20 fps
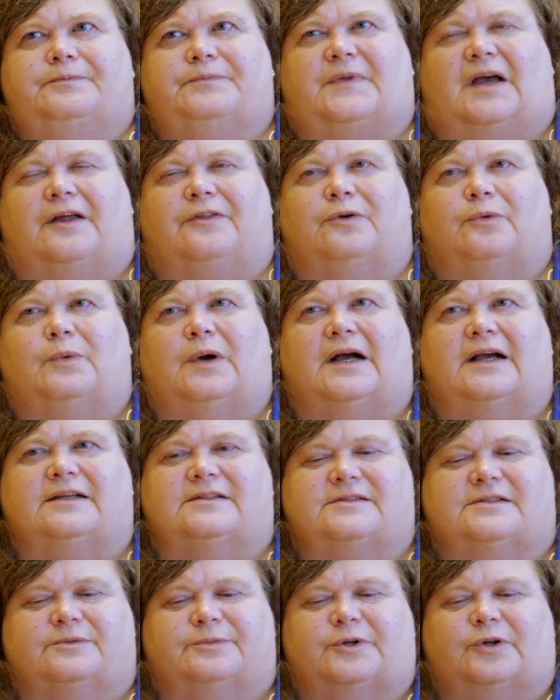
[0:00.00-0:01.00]

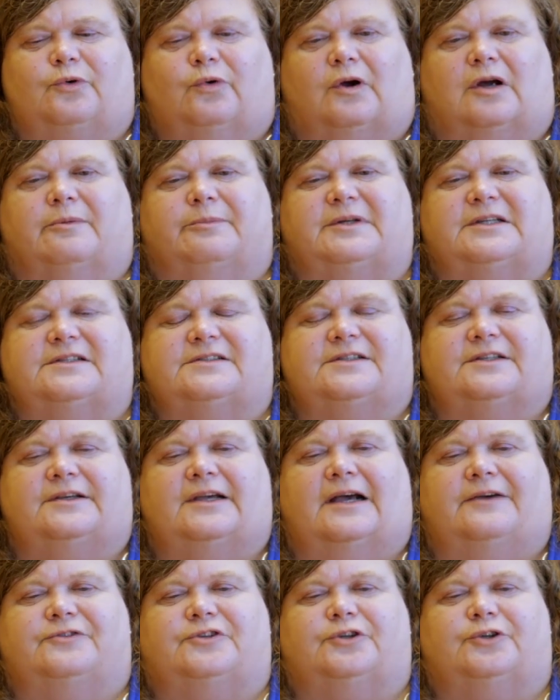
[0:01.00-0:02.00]
otherwise, the requirement is that you
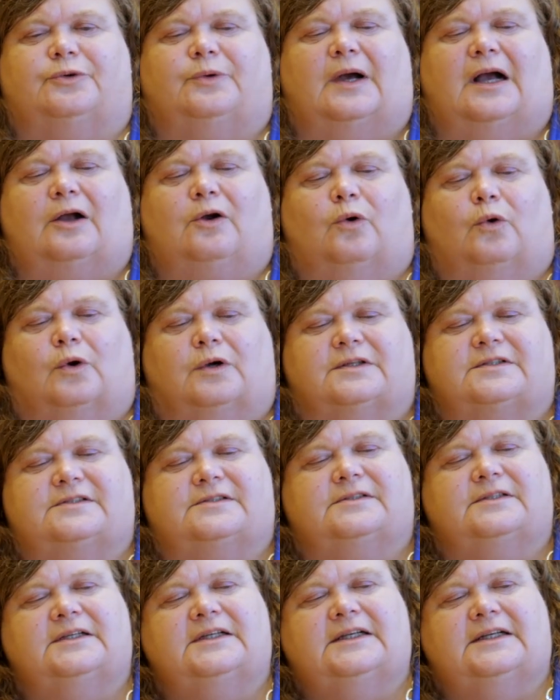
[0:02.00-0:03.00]
have to do a
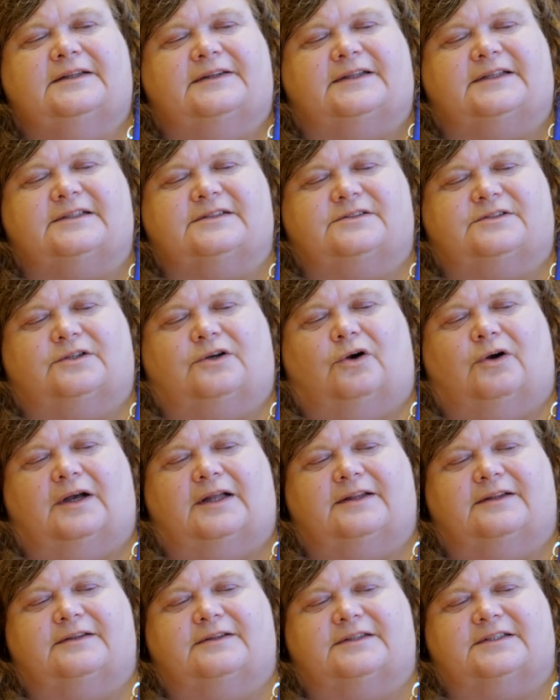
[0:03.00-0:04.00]
course that is
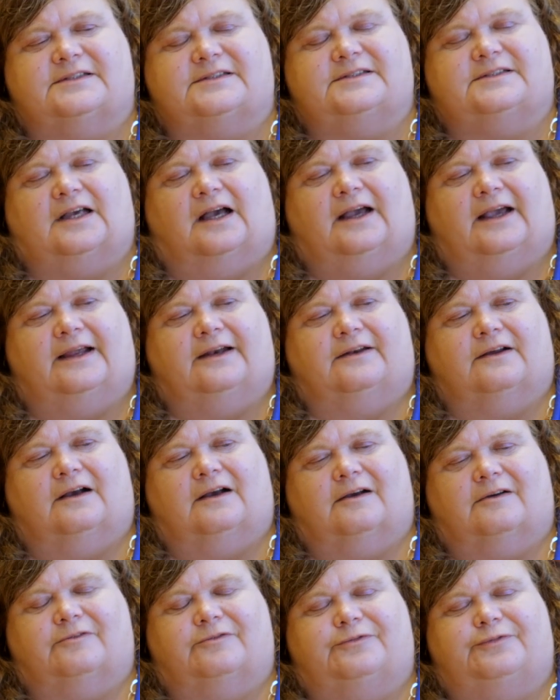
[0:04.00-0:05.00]
on the side
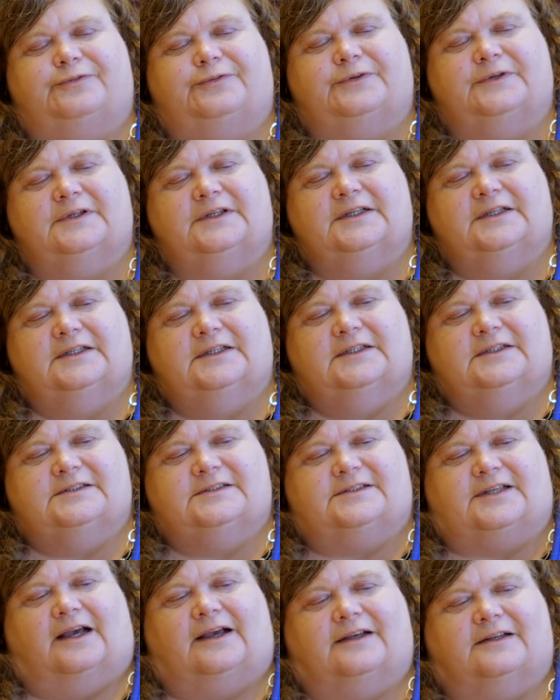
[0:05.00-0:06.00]
of
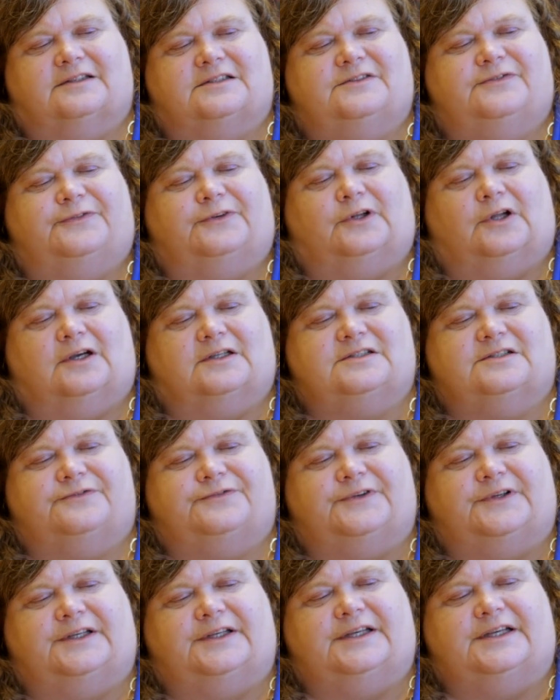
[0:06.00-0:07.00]
science,
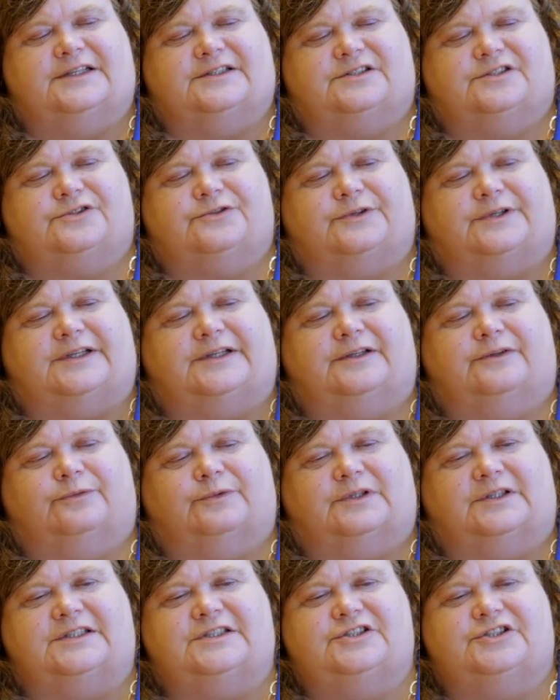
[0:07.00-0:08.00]
philosophy, history,
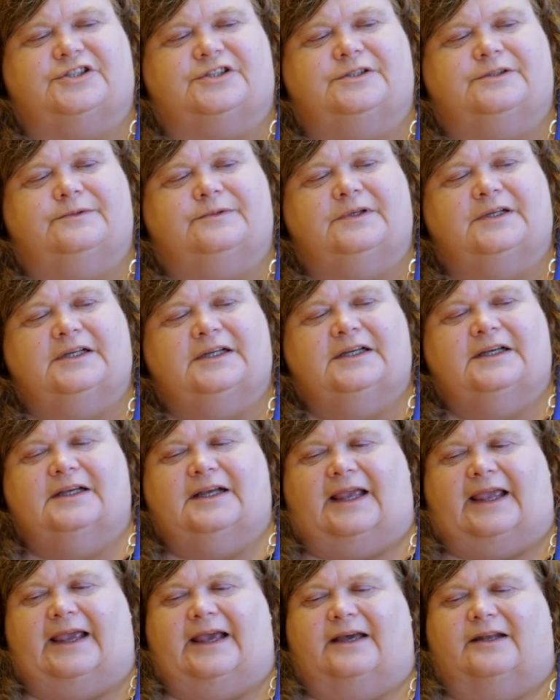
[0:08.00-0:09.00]
religion,
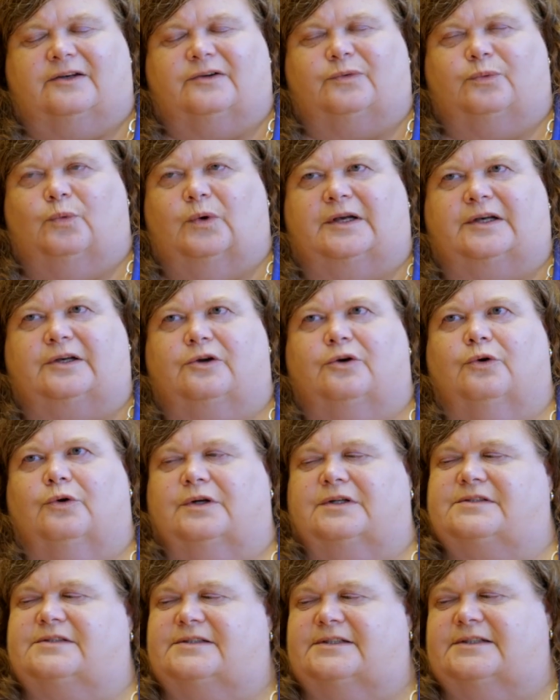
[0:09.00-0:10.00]
and one
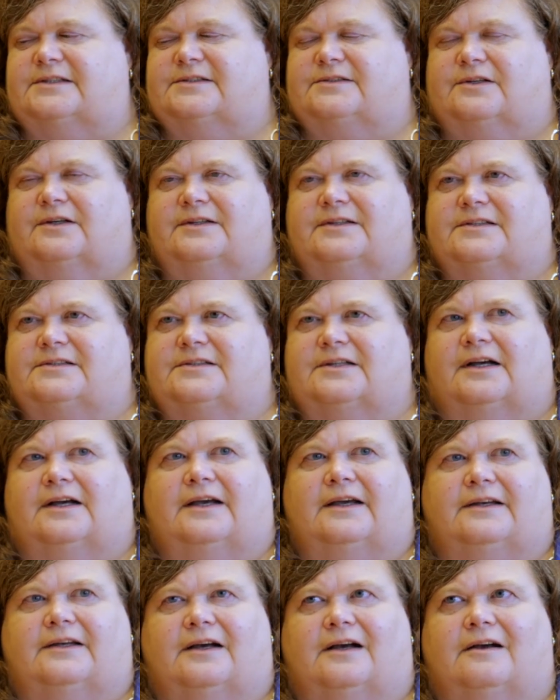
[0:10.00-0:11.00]
course that is on the
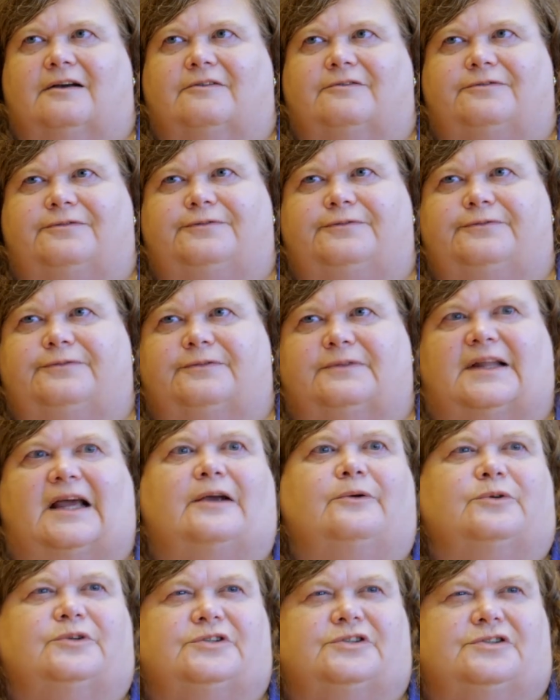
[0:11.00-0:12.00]
side of
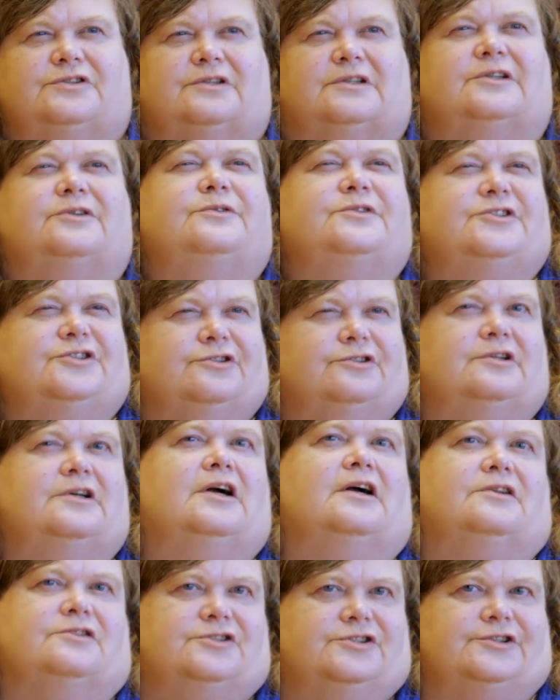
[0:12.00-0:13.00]
language, literature,
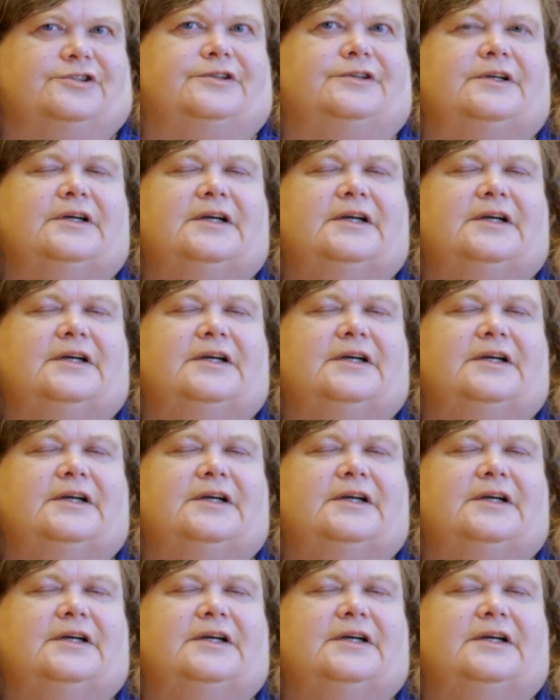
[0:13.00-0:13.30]
culture.